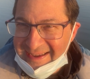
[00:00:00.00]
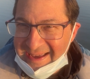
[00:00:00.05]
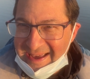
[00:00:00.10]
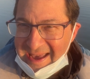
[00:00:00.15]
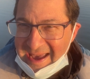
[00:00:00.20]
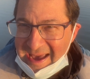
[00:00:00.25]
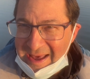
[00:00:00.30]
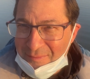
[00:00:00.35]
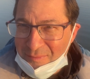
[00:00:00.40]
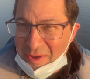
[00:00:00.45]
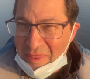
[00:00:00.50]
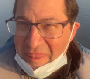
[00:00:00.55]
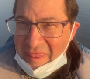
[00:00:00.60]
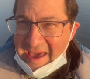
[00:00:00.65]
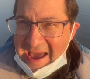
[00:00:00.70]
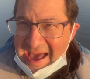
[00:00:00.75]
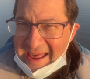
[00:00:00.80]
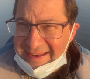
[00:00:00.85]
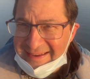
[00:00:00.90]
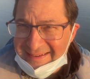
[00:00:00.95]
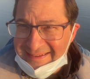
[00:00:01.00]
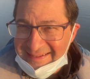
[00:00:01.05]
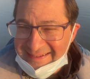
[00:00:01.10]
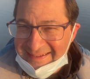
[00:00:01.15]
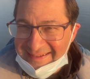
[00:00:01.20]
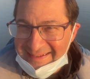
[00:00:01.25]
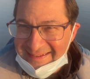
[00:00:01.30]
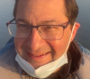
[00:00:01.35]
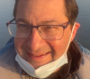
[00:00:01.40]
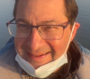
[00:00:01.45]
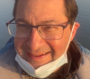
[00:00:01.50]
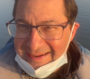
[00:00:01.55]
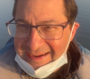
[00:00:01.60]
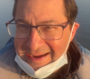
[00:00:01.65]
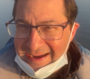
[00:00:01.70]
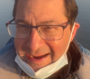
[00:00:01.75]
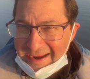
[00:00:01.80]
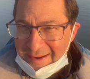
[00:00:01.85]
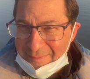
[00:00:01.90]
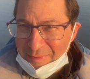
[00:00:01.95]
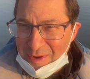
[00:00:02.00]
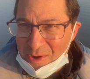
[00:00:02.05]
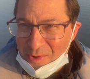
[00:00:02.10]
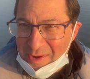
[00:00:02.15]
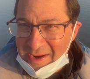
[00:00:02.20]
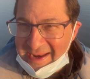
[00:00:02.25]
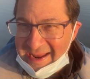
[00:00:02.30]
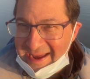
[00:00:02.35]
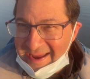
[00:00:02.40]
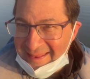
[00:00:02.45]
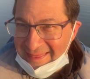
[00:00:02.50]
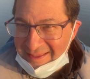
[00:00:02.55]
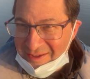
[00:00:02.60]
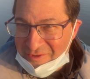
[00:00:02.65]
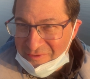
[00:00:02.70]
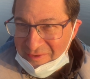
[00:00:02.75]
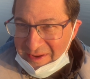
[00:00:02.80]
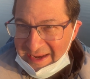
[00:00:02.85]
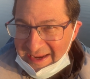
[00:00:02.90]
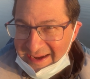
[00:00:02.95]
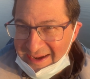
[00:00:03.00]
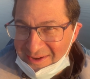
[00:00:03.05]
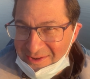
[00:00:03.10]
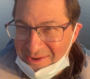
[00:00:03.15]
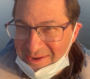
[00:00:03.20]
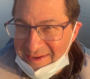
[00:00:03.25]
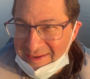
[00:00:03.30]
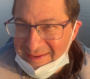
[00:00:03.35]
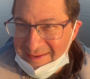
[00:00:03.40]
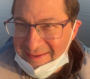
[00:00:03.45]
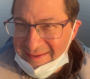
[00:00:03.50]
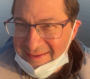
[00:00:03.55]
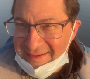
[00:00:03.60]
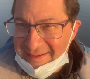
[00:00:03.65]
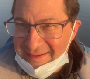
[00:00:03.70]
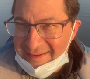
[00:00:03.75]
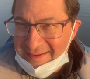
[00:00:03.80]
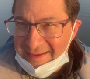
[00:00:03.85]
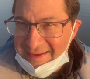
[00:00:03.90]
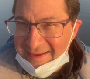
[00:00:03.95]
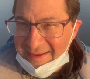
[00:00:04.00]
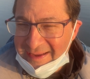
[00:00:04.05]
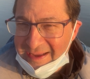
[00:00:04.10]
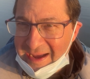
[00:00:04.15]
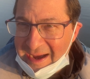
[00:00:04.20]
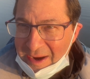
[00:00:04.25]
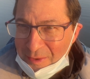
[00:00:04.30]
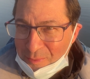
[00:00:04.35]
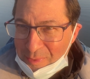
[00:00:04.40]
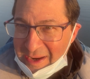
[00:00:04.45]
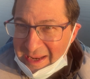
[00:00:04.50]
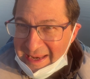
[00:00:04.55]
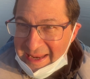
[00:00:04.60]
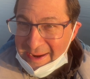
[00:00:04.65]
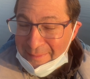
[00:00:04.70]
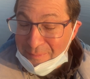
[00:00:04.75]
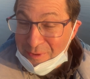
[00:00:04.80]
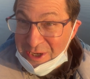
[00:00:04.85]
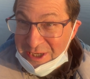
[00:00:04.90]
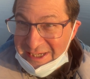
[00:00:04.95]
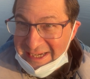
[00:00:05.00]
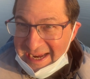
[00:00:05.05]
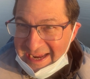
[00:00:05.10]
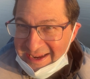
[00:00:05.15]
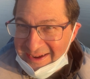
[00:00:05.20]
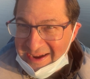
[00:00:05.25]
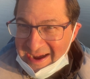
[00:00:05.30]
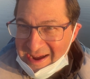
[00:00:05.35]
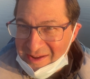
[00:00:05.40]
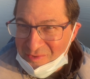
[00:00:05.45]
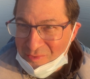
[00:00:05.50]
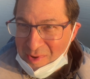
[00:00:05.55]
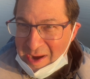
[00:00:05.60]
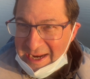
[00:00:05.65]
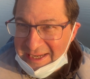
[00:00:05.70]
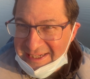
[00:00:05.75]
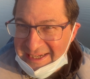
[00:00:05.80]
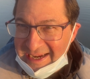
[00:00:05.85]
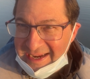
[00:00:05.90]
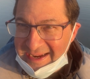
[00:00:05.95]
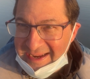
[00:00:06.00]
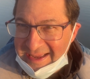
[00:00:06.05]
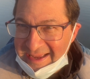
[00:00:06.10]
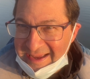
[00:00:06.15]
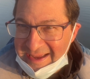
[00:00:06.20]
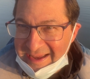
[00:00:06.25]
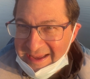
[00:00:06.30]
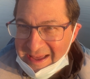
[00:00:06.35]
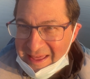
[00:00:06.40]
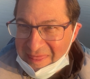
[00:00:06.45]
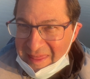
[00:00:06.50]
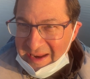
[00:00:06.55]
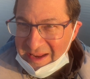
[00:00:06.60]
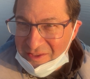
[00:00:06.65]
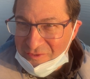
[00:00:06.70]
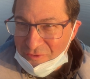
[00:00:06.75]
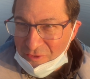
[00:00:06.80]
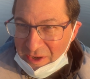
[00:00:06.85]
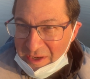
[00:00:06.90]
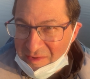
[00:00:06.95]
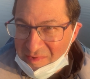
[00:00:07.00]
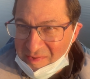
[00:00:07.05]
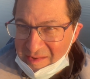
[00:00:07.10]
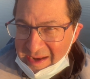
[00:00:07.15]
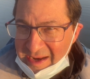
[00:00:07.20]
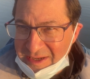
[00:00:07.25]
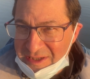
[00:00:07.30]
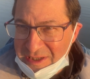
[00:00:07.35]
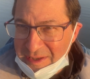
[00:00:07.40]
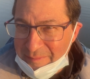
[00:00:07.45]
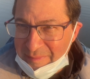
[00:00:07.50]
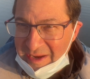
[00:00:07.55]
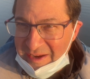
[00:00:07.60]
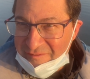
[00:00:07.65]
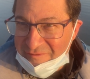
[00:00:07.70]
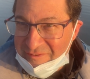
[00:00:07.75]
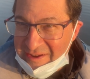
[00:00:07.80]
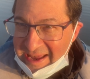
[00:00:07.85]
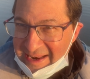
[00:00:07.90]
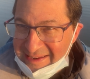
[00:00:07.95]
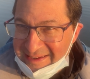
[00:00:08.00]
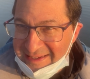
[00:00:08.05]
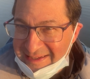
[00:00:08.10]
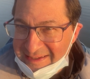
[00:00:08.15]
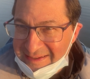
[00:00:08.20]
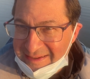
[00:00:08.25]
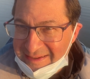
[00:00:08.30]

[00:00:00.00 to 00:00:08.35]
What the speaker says: And with that, I am going to end this video. I really appreciate you guys watching. Thanks for listening to me vent.